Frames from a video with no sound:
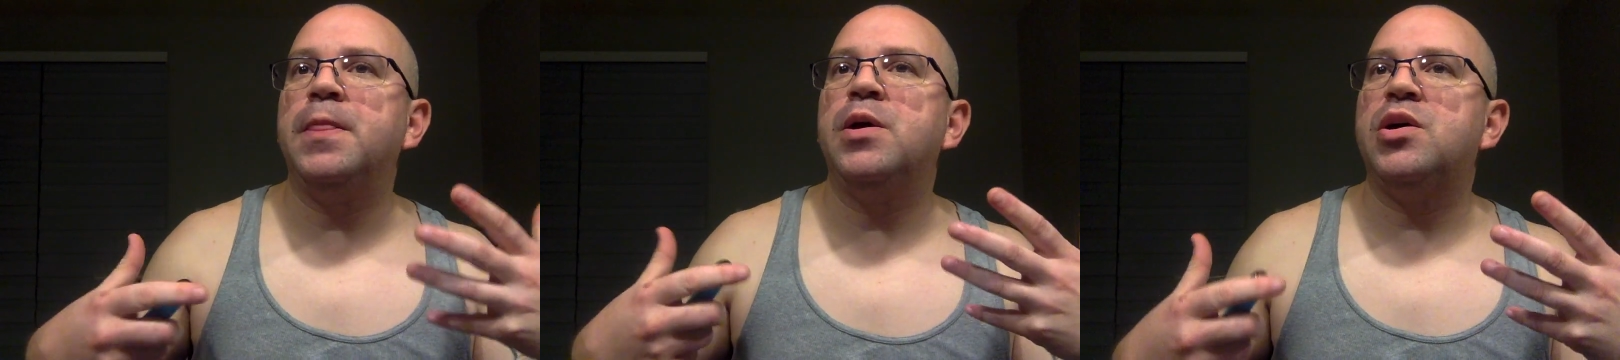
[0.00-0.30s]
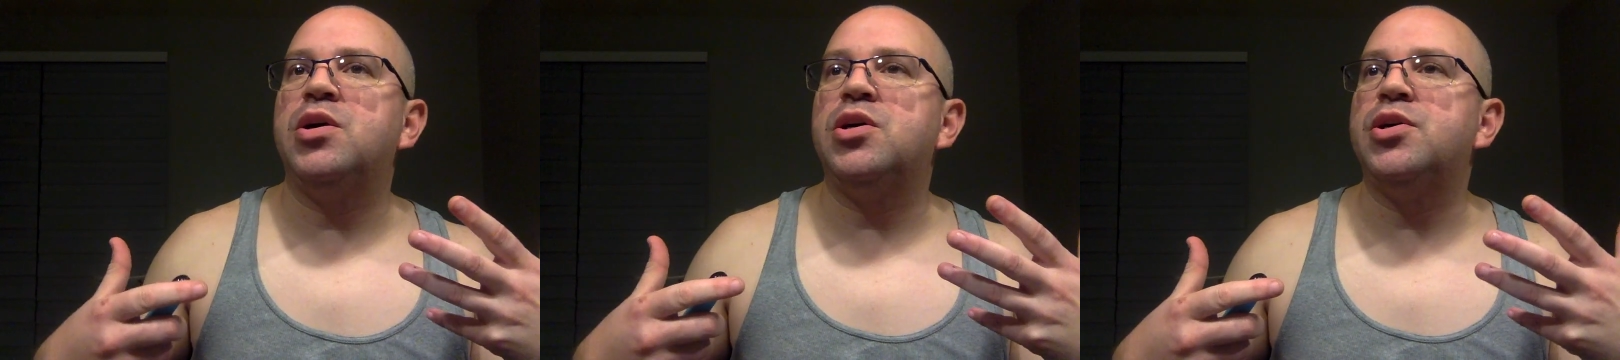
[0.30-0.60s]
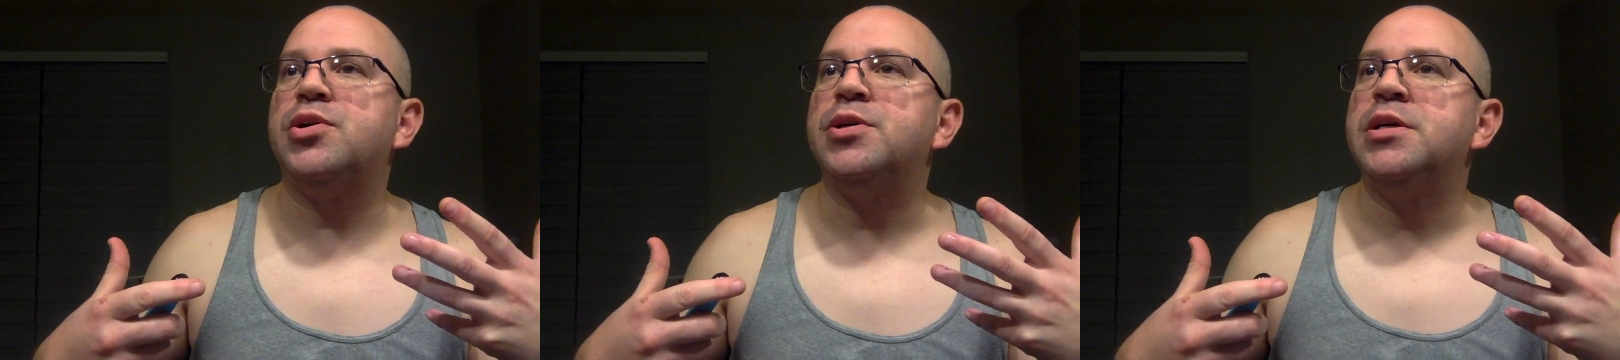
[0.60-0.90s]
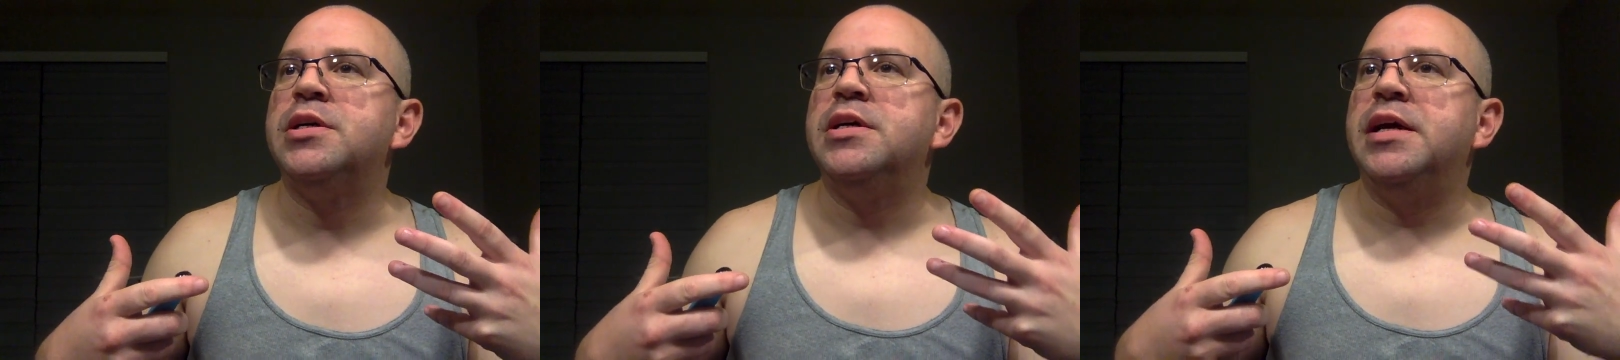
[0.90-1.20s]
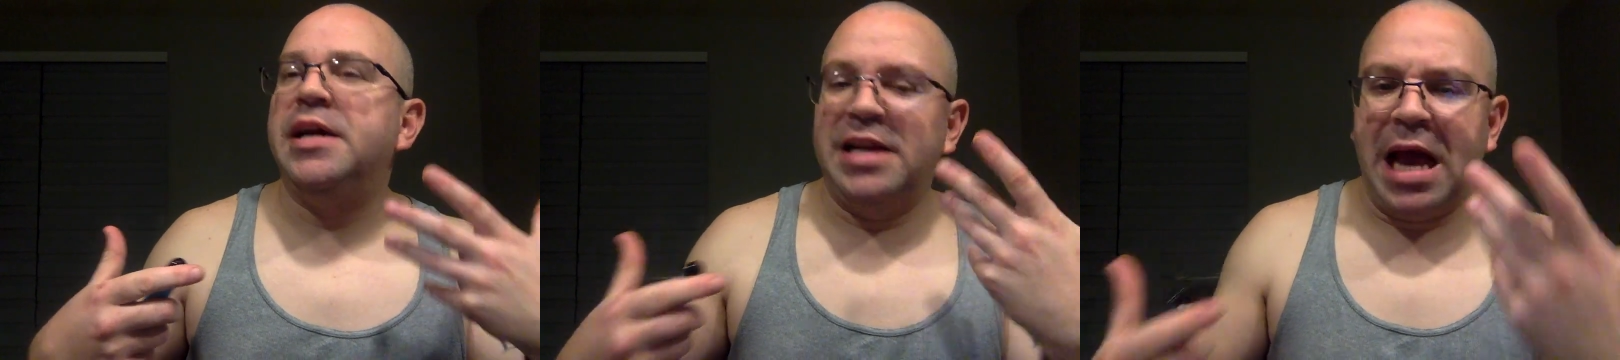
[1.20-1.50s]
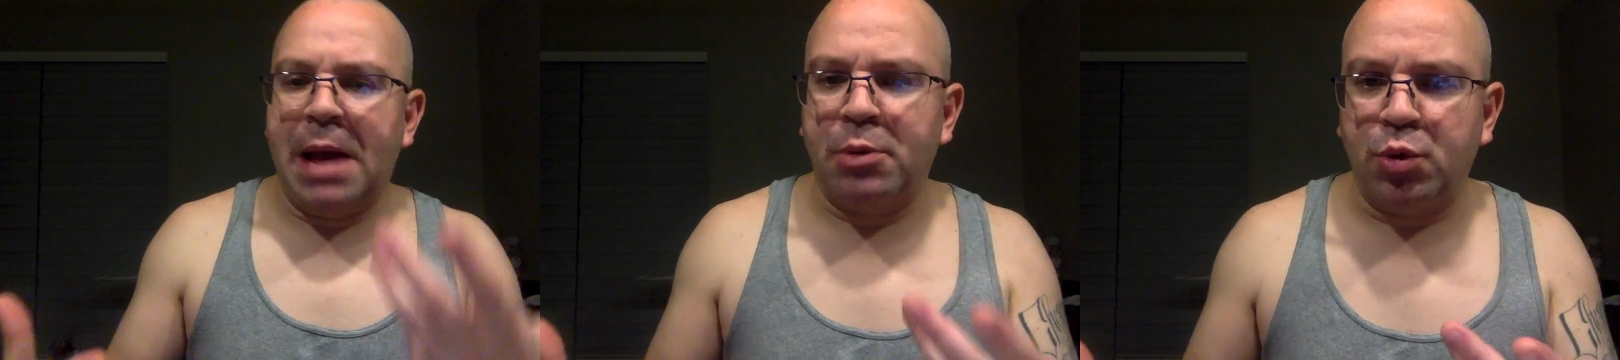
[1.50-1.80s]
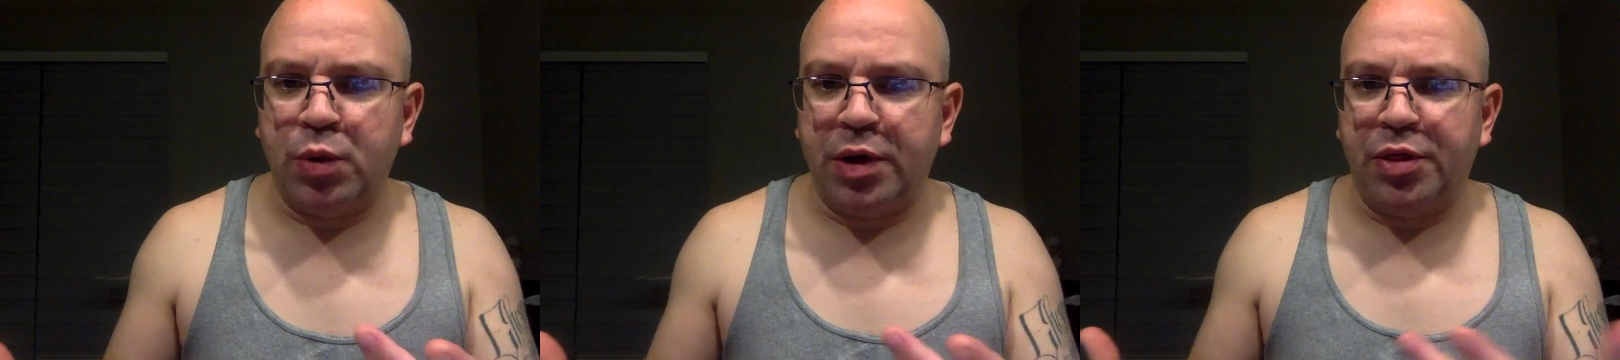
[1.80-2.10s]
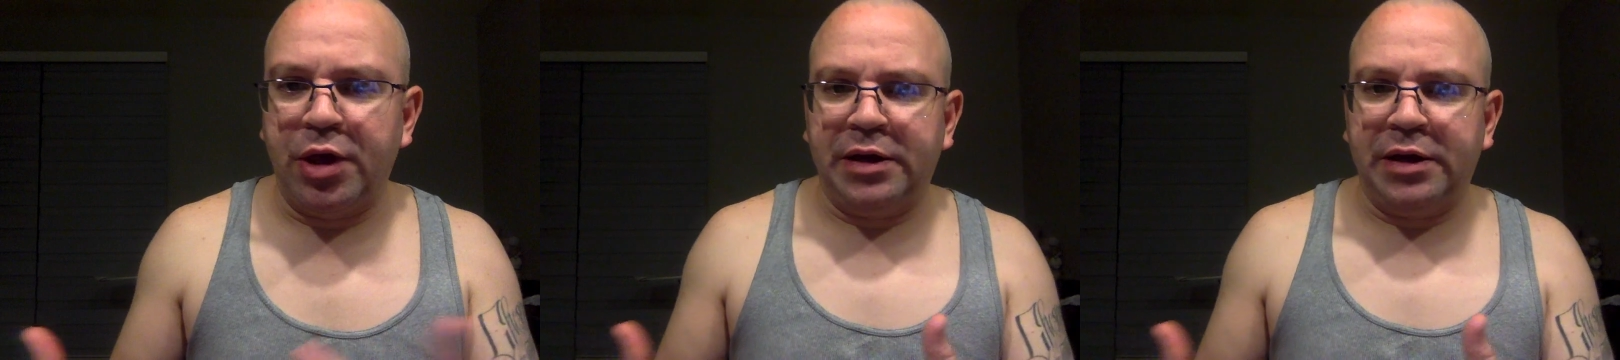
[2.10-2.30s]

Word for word: uh enamored with